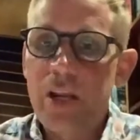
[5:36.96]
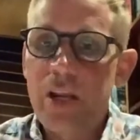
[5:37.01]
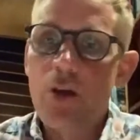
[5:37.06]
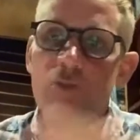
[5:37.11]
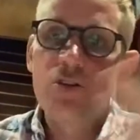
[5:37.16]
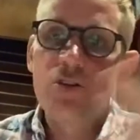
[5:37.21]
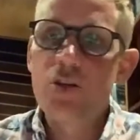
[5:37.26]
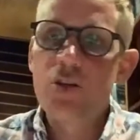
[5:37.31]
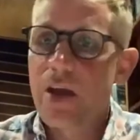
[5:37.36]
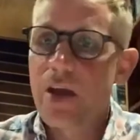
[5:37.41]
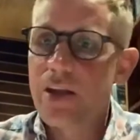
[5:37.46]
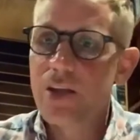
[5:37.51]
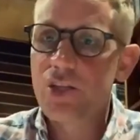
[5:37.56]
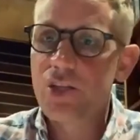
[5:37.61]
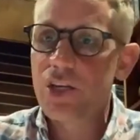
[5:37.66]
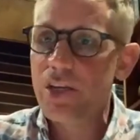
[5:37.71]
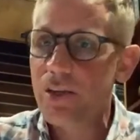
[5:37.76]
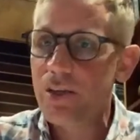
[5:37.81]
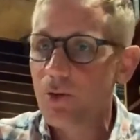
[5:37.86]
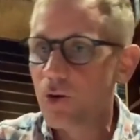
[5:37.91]
don't do
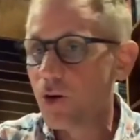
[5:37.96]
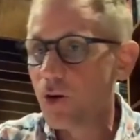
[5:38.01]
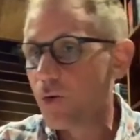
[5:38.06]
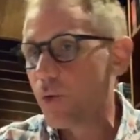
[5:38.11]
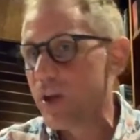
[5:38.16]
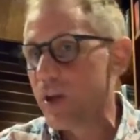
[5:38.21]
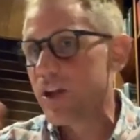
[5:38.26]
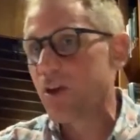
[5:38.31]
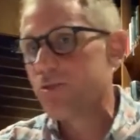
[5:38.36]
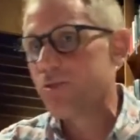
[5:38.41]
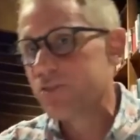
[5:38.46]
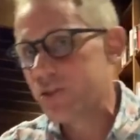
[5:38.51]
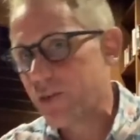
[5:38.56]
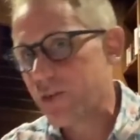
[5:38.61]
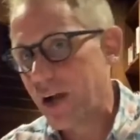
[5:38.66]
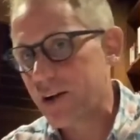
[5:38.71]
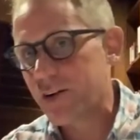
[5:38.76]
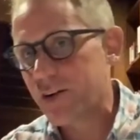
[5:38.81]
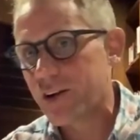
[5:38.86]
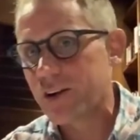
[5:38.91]
energy, or we don't do
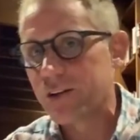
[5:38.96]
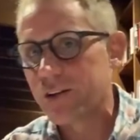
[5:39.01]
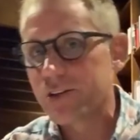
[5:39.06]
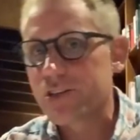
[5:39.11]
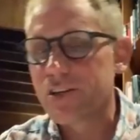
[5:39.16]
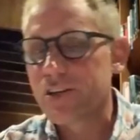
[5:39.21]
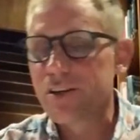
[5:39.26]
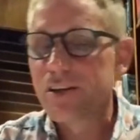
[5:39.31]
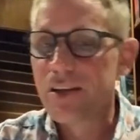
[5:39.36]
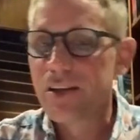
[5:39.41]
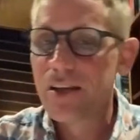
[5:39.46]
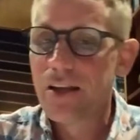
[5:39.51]
agriculture.